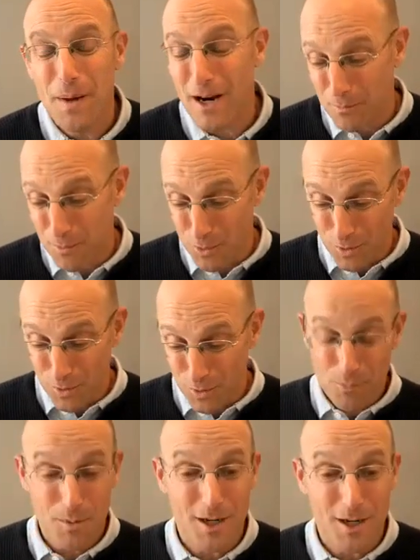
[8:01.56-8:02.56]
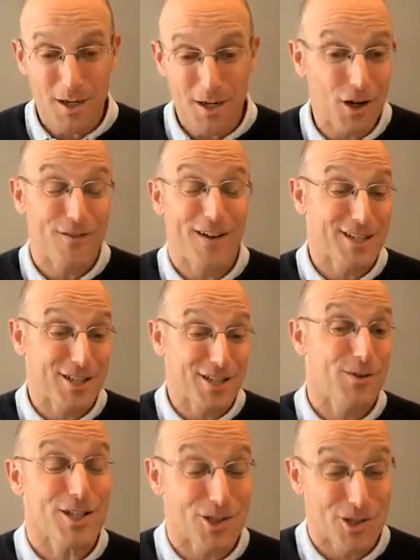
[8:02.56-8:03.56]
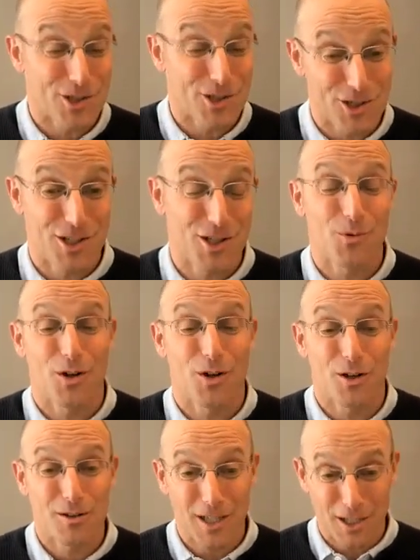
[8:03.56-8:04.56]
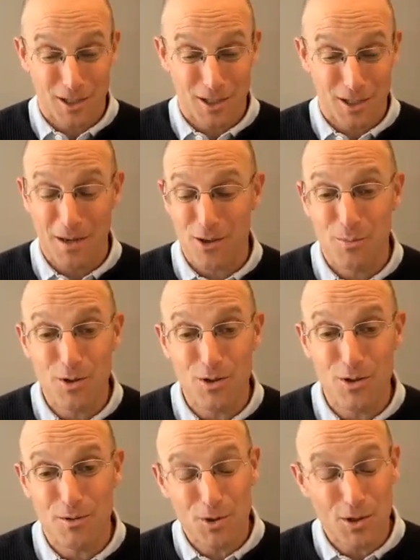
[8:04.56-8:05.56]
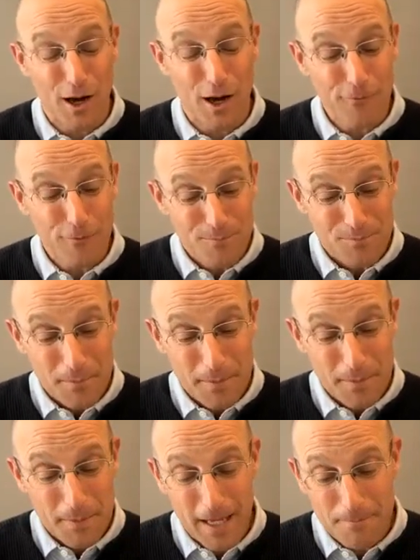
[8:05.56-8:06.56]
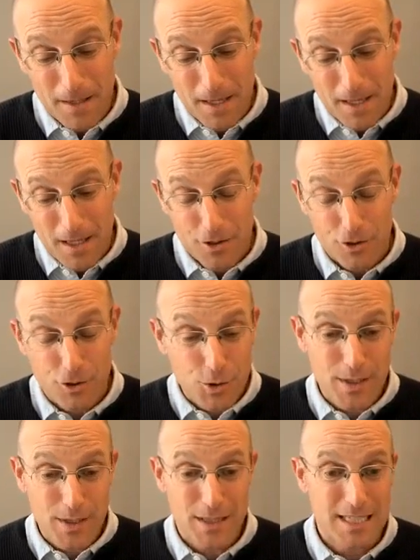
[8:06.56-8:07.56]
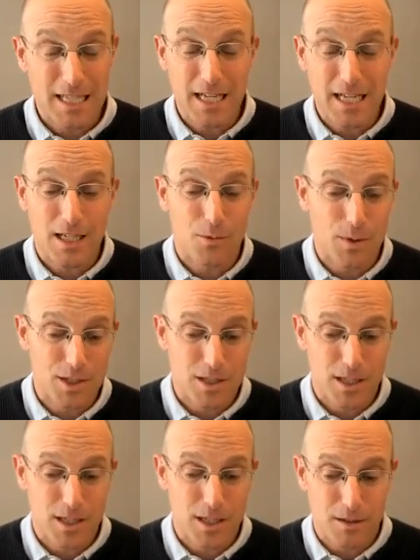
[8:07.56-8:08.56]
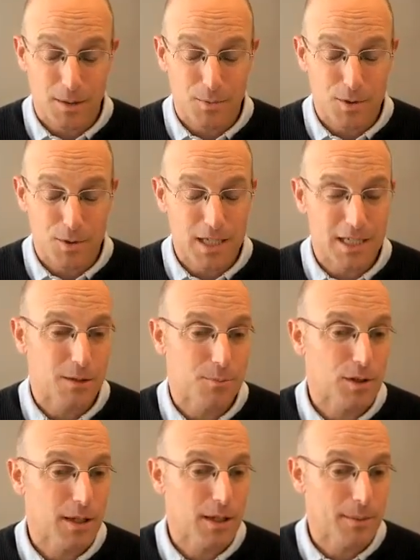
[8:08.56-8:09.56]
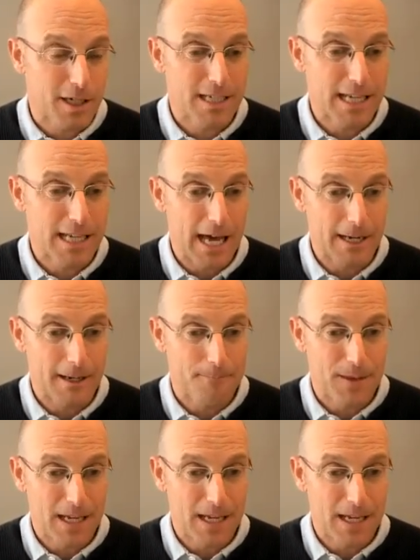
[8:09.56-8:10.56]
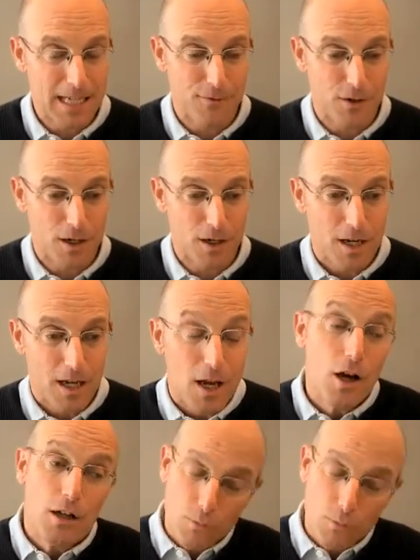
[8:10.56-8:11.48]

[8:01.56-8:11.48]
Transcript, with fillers: paired up with one of the premier cardiovascular researchers in the world, Dr. Matthew Budoff, and they're doing this study, which they they presented the preliminary data at Denver,